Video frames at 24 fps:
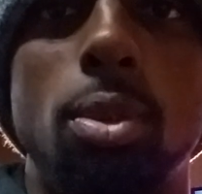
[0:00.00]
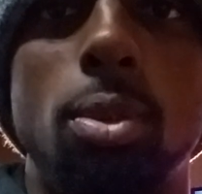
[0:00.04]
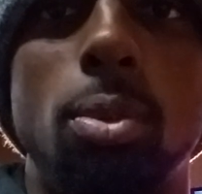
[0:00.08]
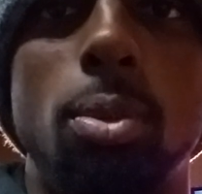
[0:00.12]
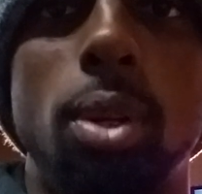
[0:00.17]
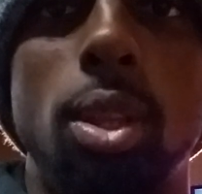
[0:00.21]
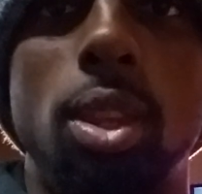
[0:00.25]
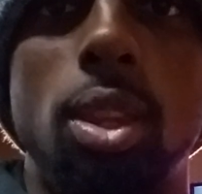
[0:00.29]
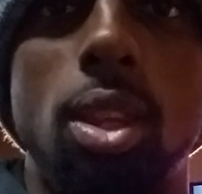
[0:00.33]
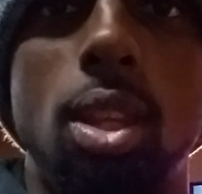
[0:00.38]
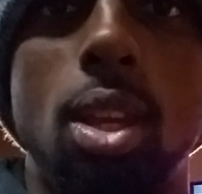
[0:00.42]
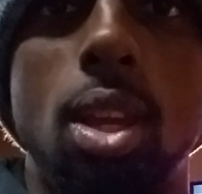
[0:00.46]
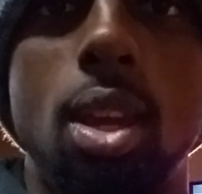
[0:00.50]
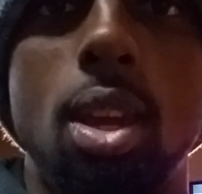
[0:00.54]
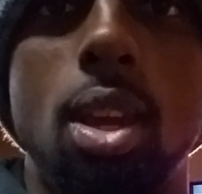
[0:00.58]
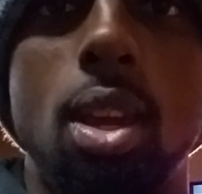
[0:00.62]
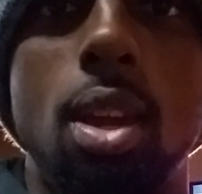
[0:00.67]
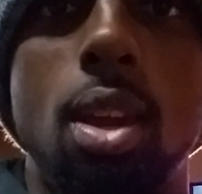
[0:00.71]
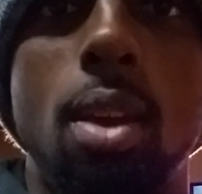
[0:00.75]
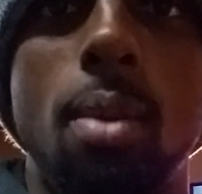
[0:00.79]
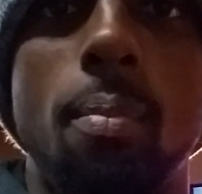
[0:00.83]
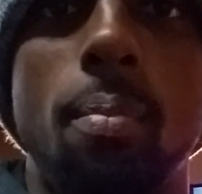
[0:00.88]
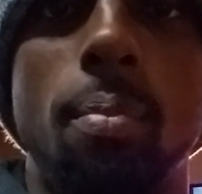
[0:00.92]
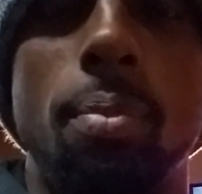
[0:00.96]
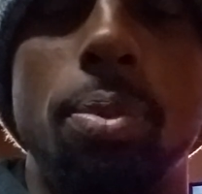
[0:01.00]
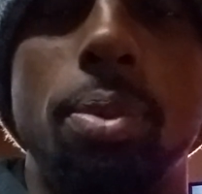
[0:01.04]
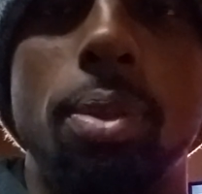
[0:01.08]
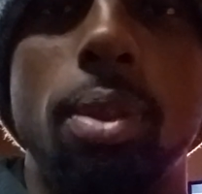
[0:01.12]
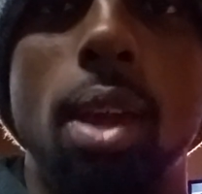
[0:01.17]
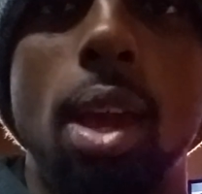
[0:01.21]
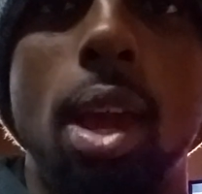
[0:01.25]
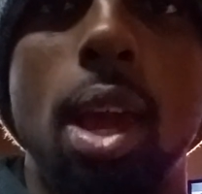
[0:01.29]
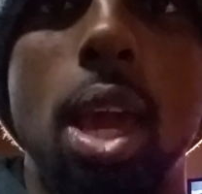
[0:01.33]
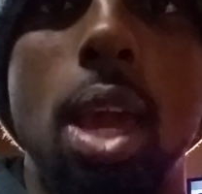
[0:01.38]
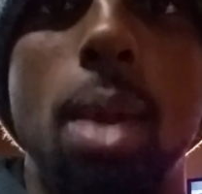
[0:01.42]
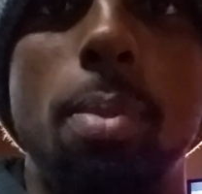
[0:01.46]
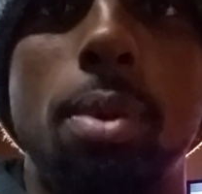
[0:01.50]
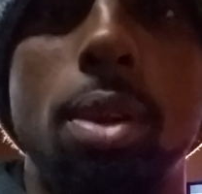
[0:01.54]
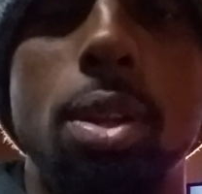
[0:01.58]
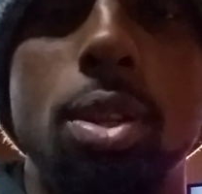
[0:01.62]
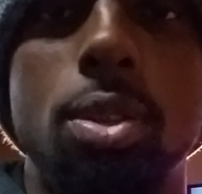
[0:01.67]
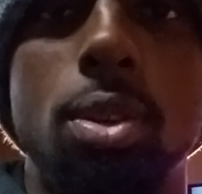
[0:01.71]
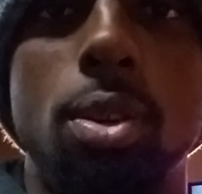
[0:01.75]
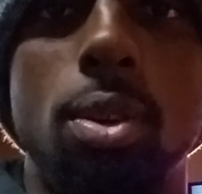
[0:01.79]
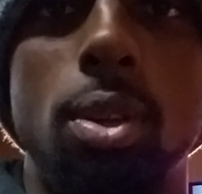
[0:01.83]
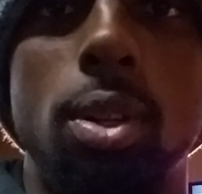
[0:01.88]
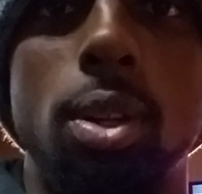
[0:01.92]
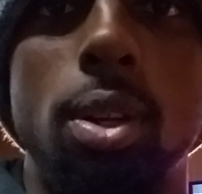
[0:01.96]
with the aim
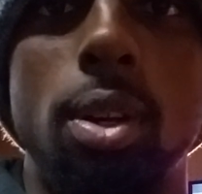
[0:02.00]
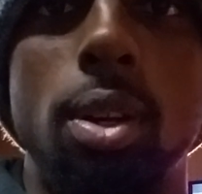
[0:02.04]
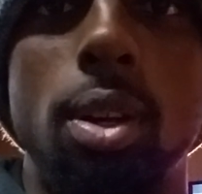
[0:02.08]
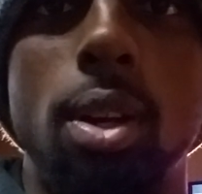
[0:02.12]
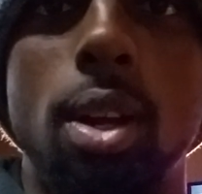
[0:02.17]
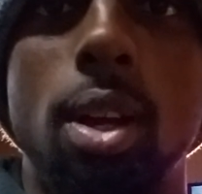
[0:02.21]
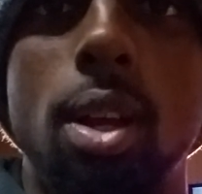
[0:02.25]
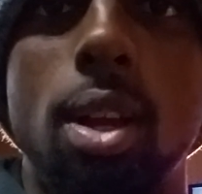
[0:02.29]
controller,